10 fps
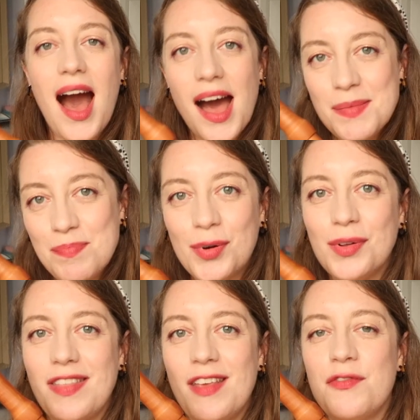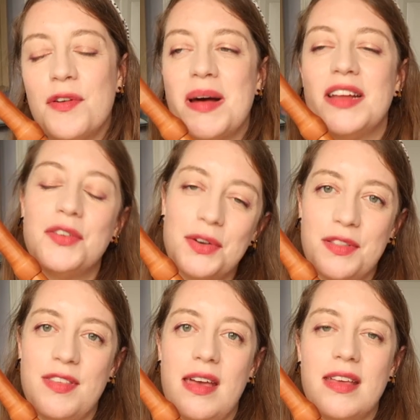I bought this for my
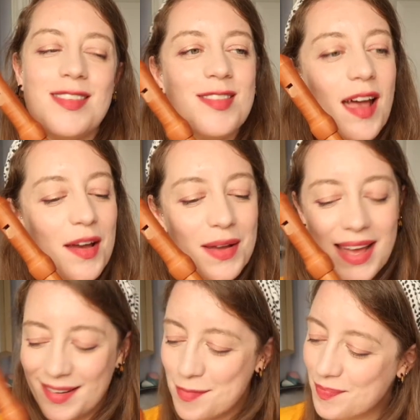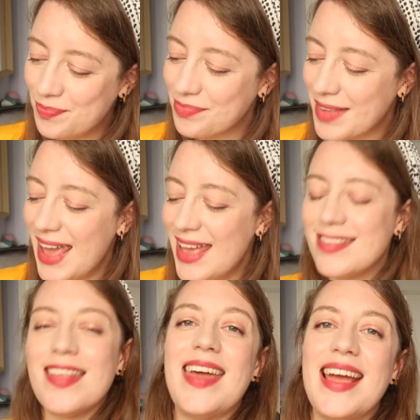daughter. So
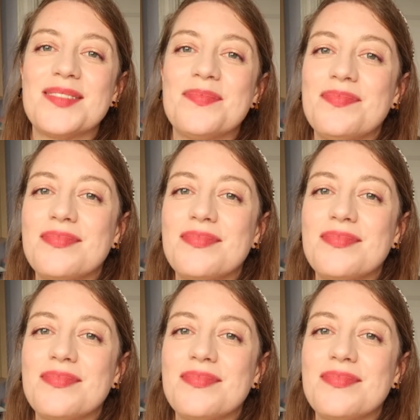here's the thing,